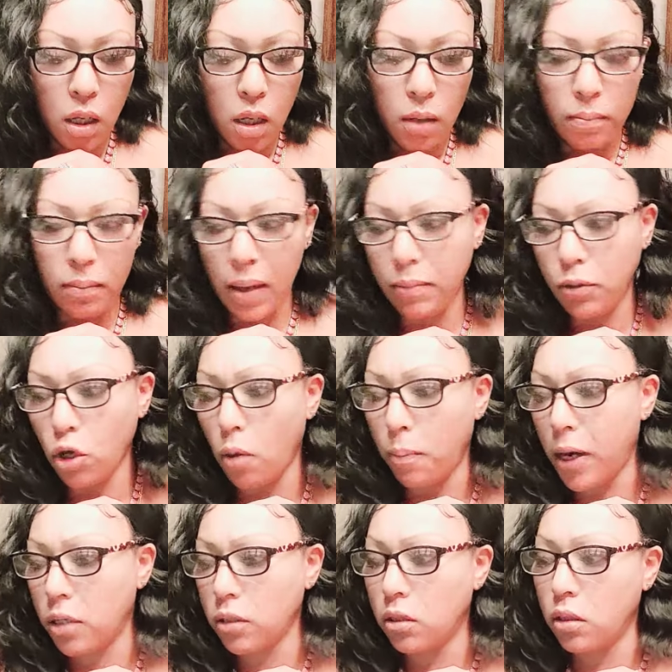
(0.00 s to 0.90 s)
Maybe your
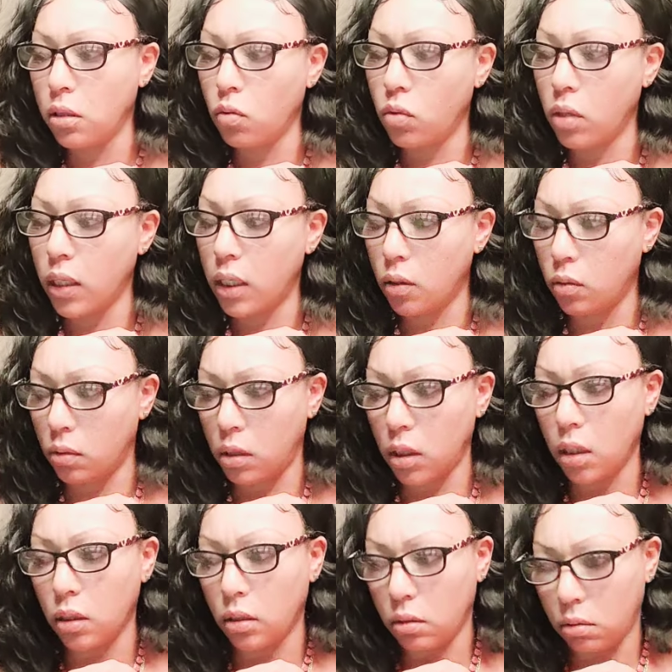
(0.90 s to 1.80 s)
person the one that
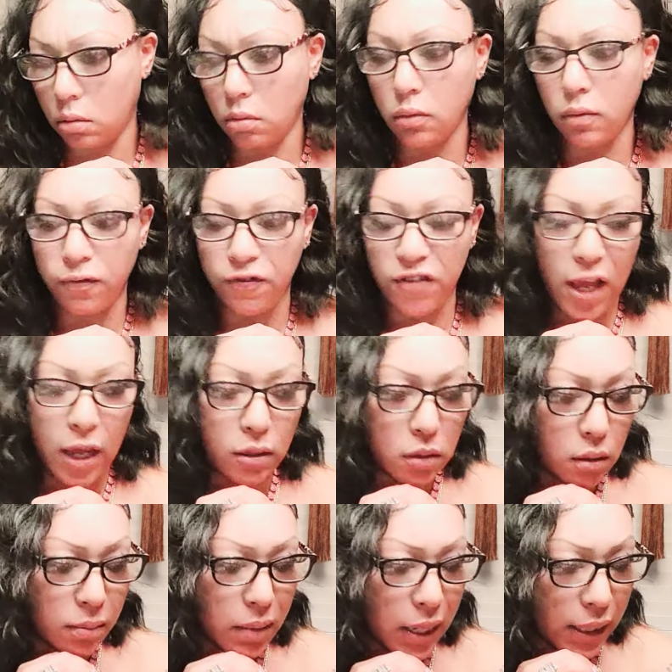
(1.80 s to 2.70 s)
done found
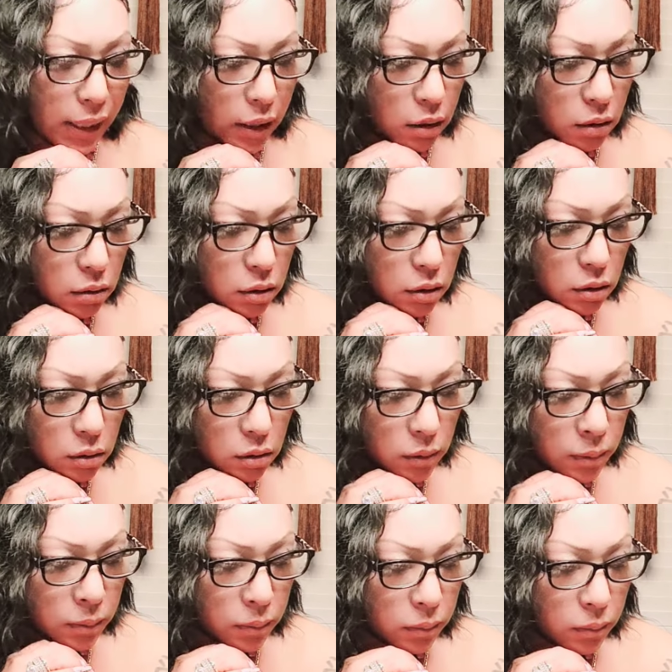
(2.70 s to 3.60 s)
somebody else
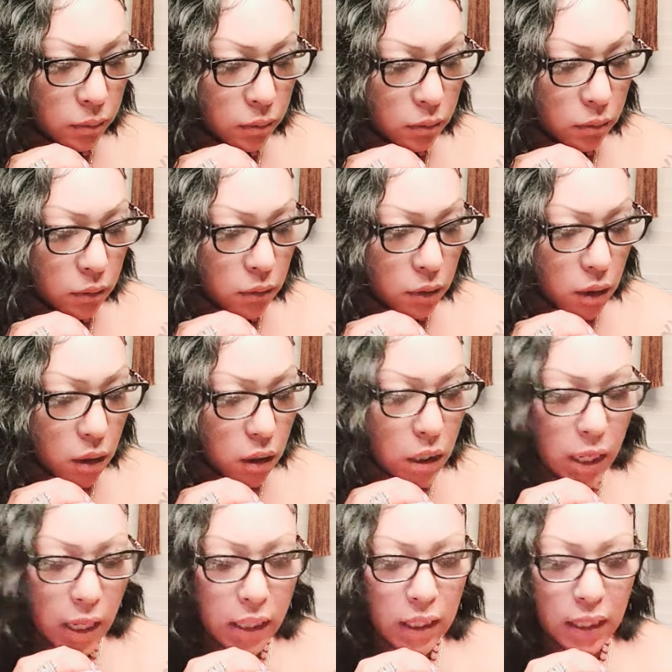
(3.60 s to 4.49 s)

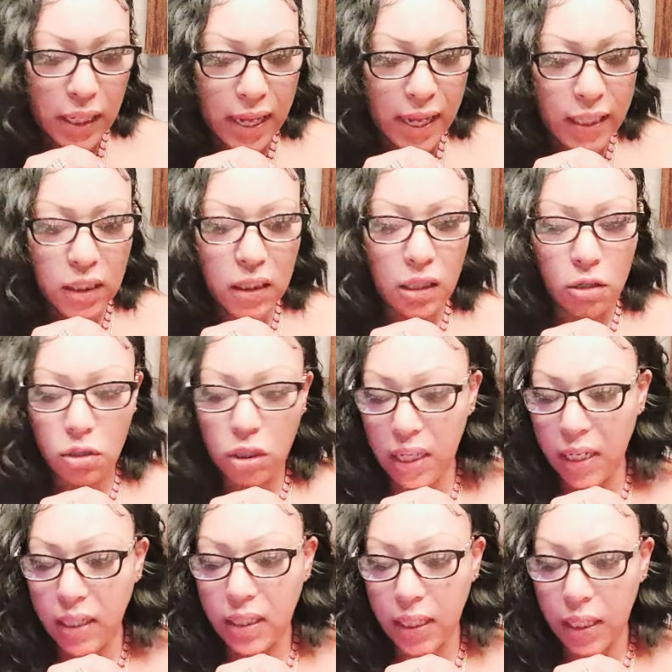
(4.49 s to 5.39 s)
nonetheless
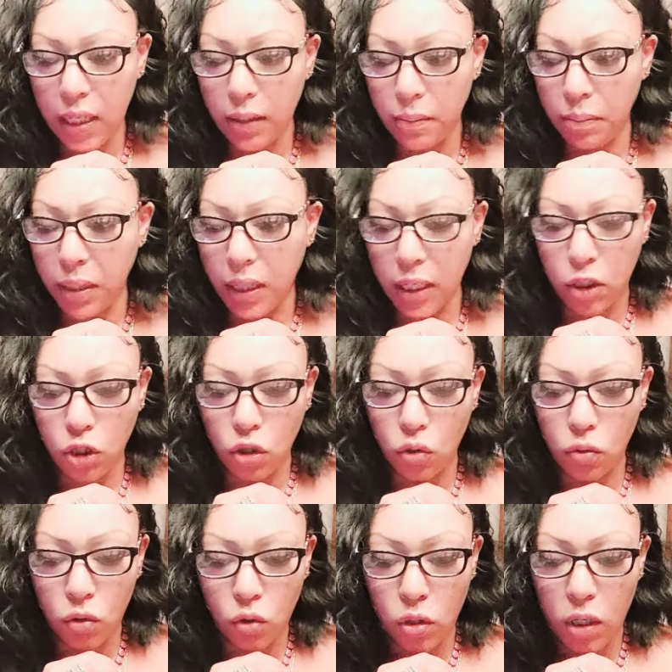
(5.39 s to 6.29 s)
they did it because
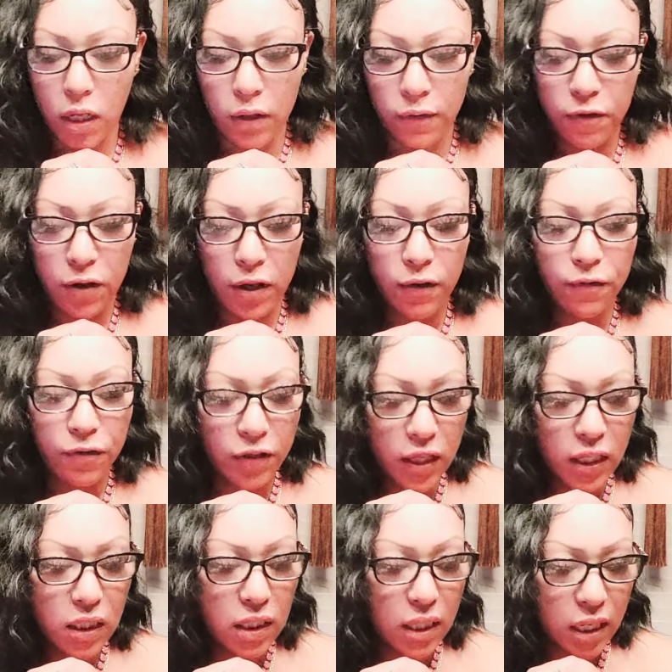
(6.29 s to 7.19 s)
you if if
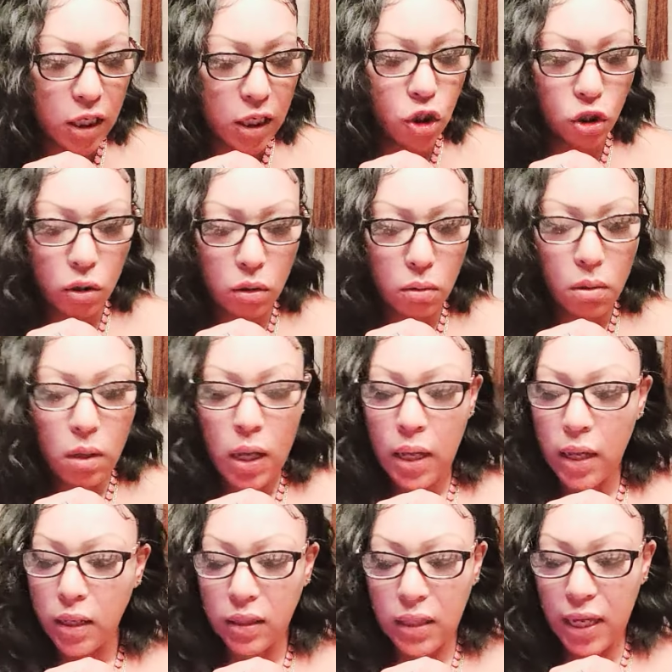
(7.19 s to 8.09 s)
this is you
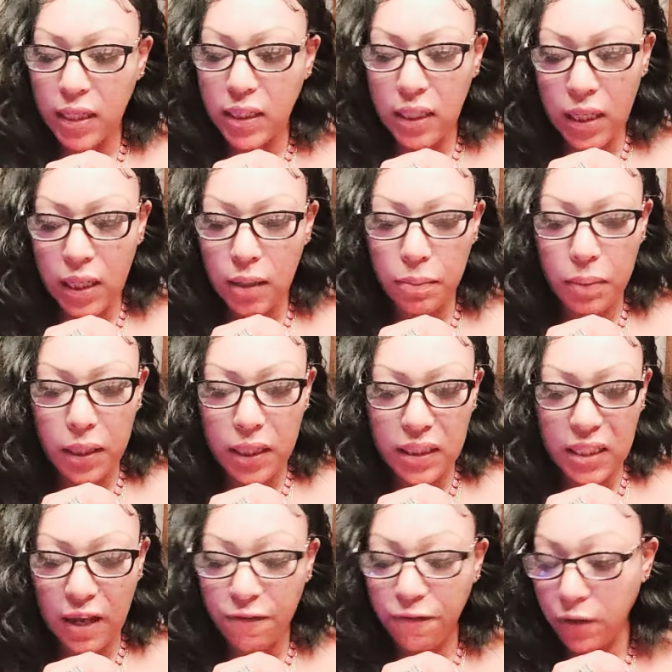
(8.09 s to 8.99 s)
they did it
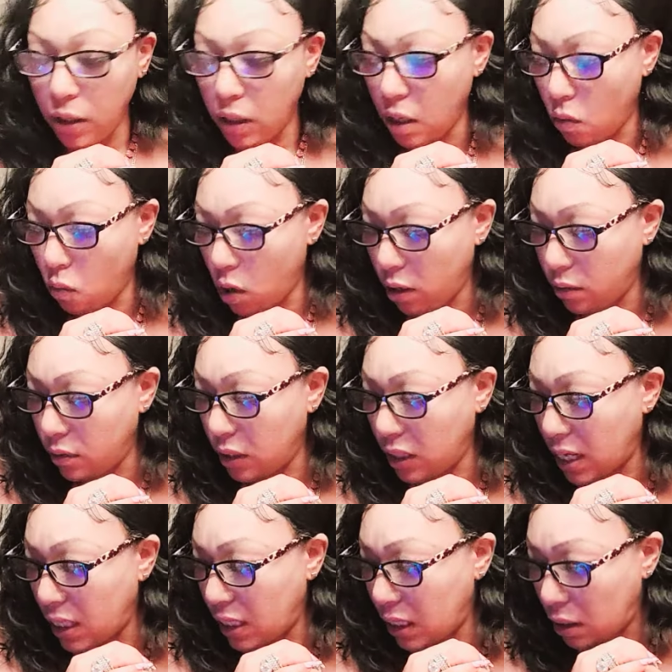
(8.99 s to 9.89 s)
because they feel unworthy
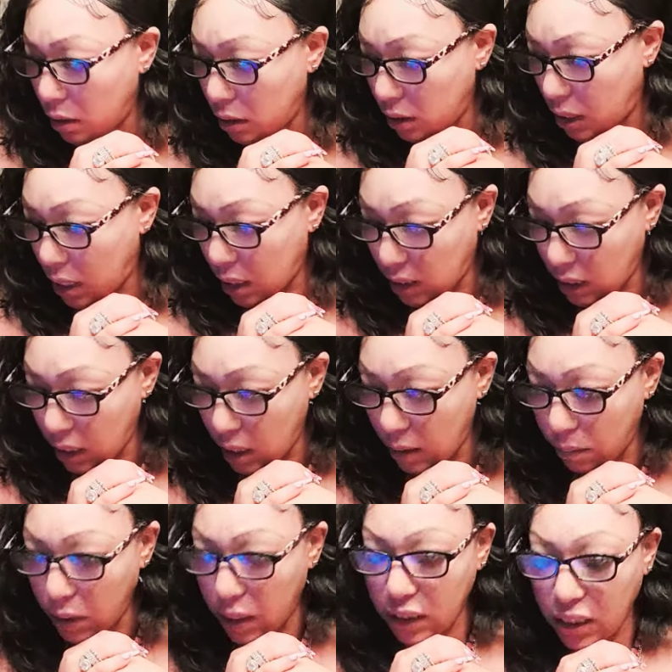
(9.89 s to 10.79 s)
they did they did
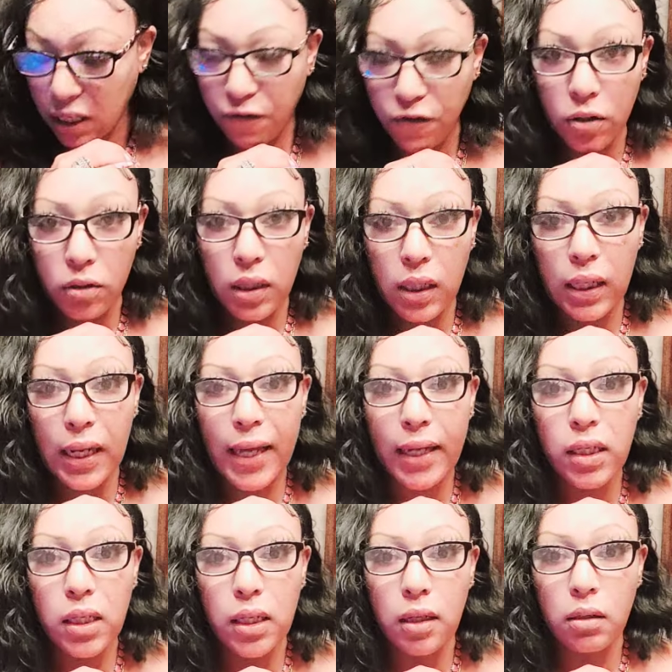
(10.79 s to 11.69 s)
it because they feel
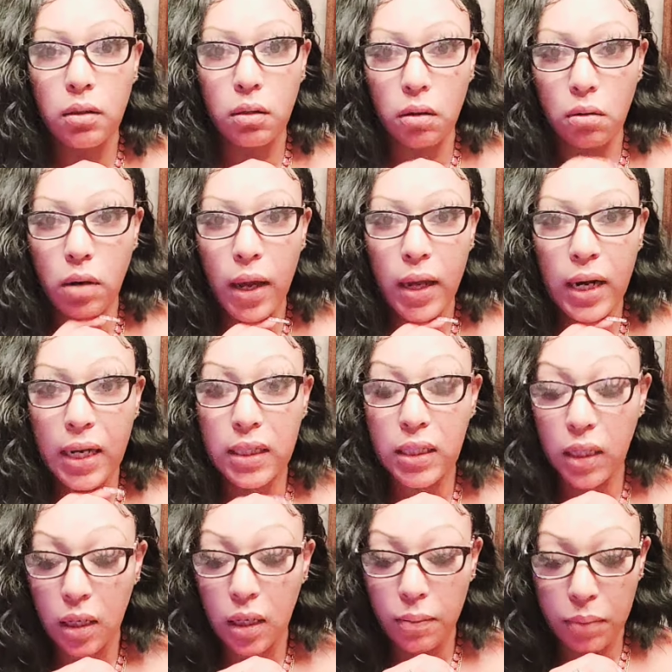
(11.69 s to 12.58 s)
neglected okay they
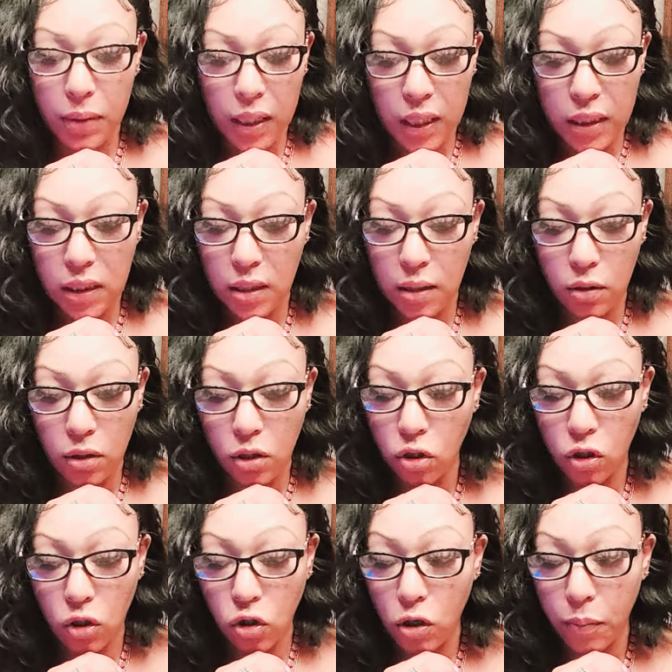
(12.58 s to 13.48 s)
did it because some,
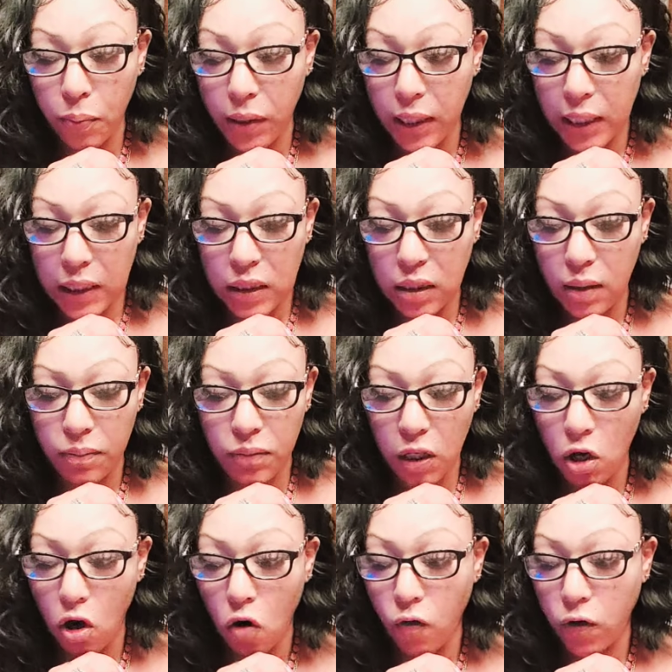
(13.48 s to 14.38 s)
you're putting
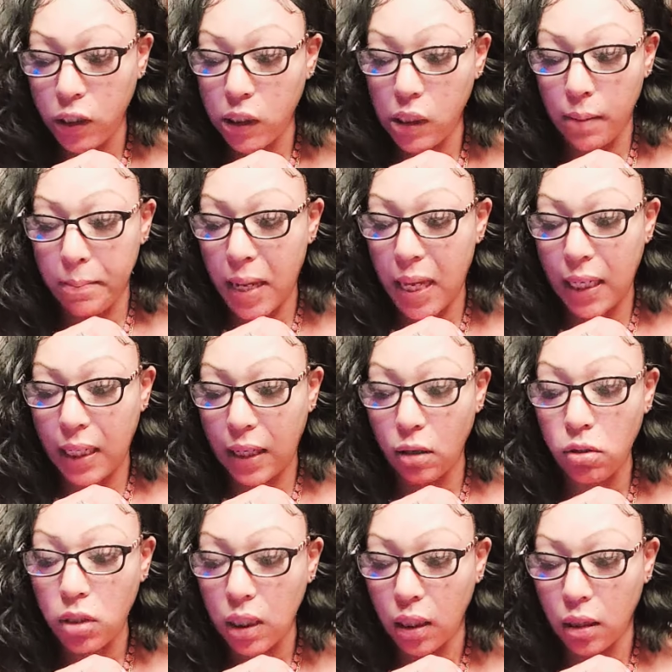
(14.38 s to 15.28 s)
something over somebody
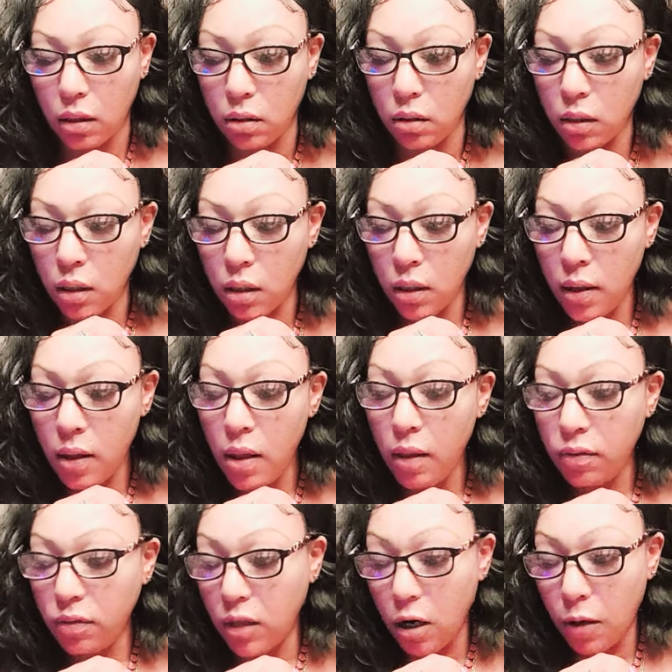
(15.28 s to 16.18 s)
else here
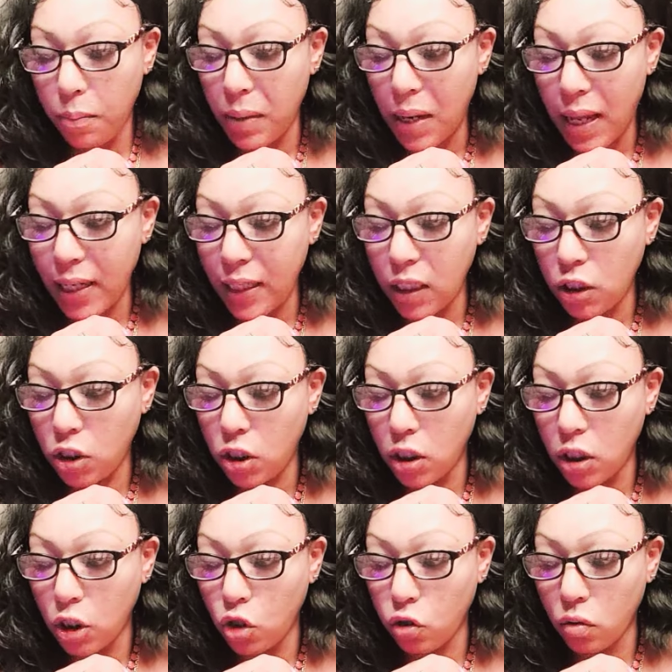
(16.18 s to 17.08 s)
they're blinded to
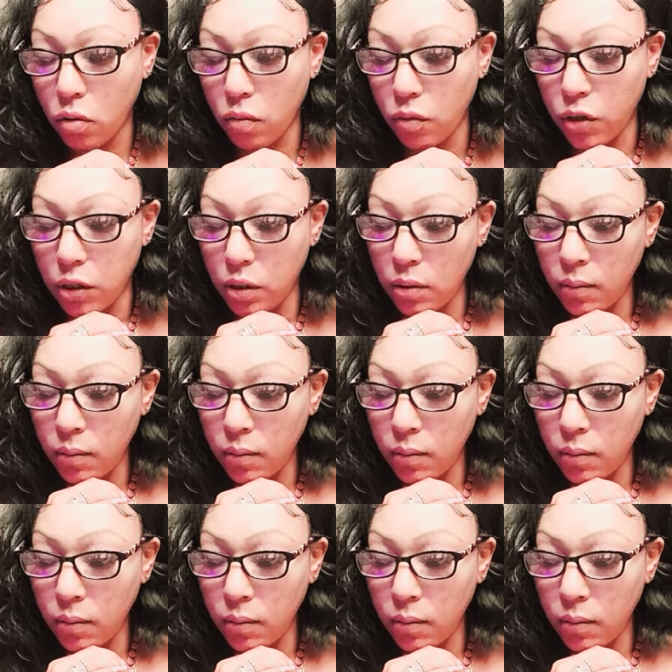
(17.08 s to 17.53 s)
the truth